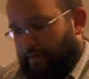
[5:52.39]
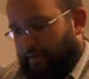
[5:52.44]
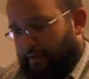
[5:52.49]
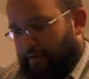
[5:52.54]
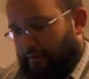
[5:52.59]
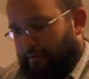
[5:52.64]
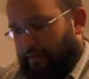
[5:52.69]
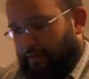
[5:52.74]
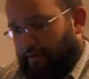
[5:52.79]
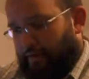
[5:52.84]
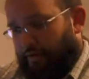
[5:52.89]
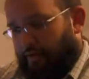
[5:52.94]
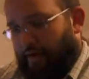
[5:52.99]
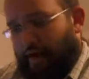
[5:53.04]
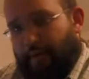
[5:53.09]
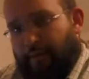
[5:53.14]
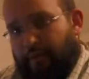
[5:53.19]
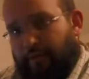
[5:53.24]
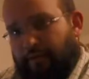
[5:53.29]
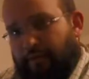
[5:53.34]
with
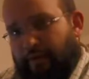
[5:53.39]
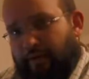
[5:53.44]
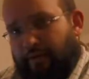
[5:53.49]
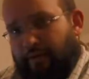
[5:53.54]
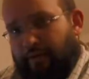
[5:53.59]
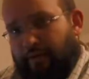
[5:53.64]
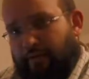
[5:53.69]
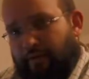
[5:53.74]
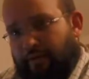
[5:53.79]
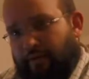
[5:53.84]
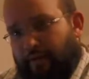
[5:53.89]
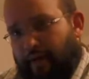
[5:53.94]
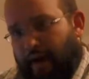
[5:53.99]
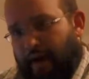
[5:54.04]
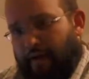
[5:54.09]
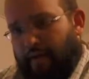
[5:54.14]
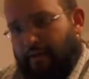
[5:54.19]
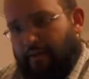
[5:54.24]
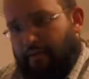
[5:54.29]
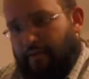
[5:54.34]
great music.
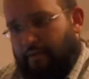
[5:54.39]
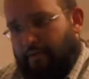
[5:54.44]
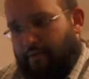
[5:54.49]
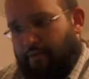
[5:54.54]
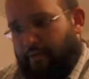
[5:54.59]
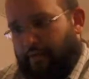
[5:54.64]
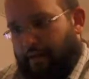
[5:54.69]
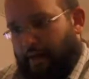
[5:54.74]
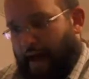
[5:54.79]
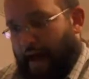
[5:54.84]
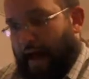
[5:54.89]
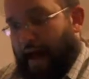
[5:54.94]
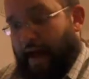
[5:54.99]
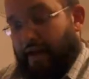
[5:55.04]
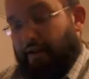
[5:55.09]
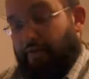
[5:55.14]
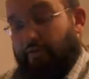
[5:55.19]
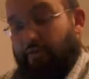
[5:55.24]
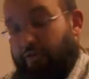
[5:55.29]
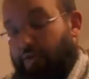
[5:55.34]
Great.
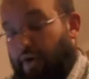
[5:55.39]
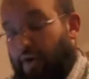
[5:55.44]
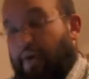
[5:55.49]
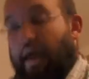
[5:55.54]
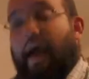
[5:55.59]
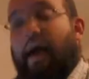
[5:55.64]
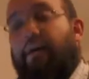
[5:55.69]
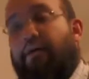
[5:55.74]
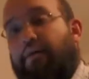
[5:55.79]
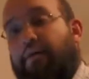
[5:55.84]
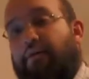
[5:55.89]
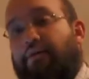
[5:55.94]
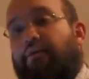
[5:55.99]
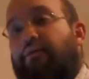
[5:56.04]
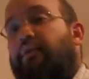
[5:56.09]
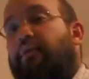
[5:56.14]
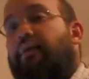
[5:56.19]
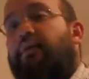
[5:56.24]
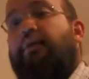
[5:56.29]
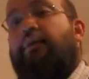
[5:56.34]
I just zone out just
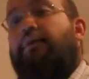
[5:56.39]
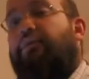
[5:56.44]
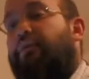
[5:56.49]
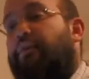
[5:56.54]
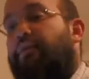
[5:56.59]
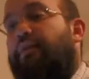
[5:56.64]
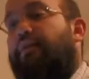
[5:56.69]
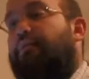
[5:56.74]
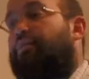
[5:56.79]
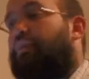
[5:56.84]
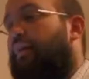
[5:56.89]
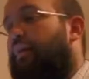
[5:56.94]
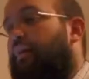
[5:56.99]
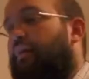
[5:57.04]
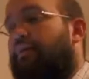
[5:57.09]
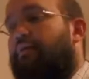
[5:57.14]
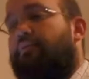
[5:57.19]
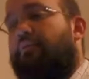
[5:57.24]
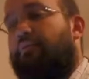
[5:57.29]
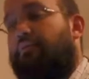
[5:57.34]
sitting there playing
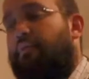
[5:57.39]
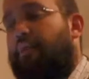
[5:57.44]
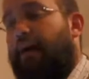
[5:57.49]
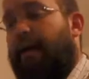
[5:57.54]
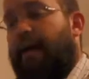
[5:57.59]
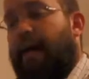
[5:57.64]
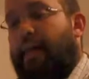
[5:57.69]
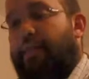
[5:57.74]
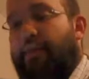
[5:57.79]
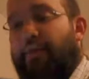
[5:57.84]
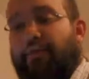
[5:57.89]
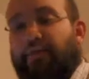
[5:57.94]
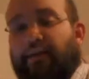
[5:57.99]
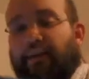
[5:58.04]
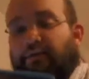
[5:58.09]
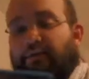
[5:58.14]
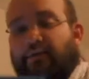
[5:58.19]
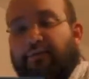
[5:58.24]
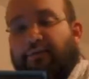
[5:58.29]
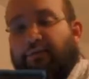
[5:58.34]
it. This is
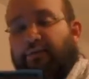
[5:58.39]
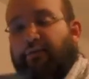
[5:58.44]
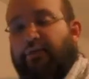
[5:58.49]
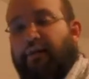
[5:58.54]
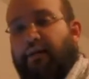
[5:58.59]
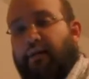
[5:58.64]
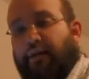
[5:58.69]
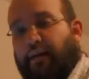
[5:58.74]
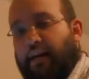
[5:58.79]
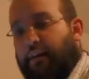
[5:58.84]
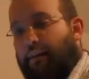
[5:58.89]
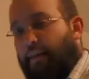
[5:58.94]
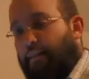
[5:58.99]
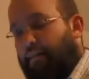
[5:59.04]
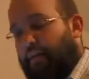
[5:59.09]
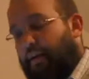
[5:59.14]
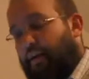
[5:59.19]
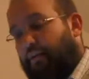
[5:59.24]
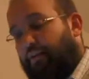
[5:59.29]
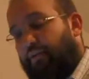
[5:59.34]
actually the first game I
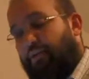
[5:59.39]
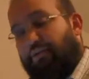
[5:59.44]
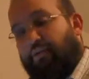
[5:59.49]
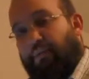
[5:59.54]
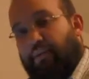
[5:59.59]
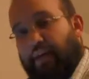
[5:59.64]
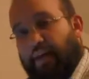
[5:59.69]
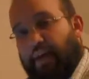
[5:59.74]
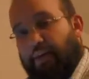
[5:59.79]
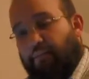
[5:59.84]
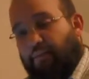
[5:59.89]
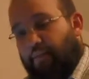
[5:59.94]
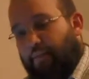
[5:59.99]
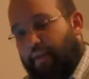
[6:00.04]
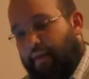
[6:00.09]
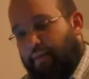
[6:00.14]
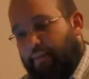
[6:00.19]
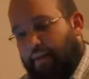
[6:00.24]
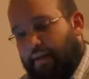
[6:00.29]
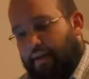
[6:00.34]
played on the system when it came in the
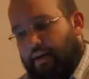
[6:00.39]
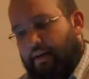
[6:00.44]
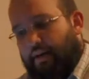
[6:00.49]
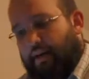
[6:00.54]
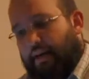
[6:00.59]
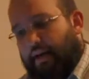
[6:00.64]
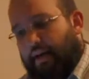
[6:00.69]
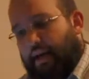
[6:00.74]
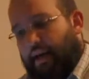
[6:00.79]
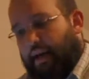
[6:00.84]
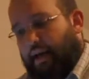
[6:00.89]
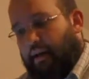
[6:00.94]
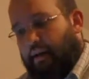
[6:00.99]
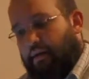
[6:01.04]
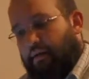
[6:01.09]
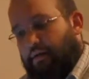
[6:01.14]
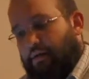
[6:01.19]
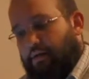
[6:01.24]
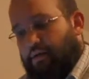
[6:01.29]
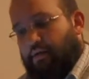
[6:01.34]
mail,
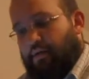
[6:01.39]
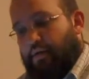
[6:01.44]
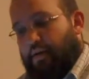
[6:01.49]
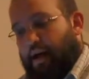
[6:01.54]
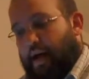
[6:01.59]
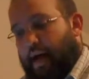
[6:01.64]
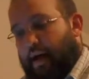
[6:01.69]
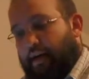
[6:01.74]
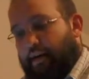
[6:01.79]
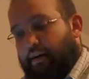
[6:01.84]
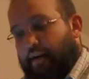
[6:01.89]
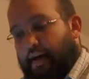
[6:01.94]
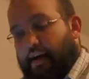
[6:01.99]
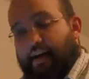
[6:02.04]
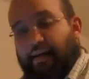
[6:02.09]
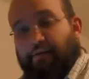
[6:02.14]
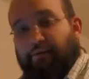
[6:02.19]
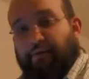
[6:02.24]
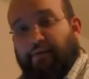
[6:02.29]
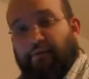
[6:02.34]
and I
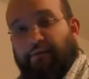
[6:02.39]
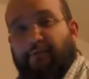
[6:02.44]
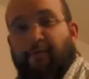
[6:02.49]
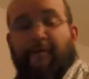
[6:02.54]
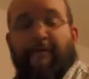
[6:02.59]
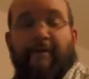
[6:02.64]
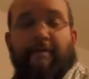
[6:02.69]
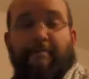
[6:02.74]
ended up spending 45